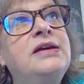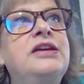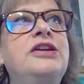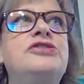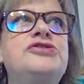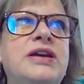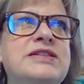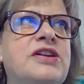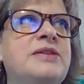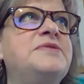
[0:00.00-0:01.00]
your
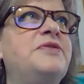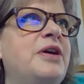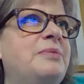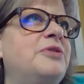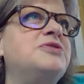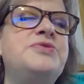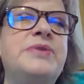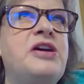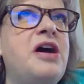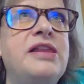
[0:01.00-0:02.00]
transcripts from those
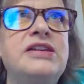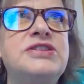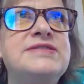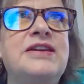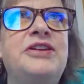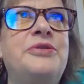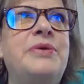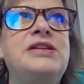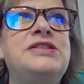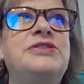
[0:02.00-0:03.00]
3 colleges that you
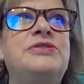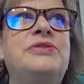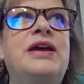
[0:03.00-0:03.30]
went to.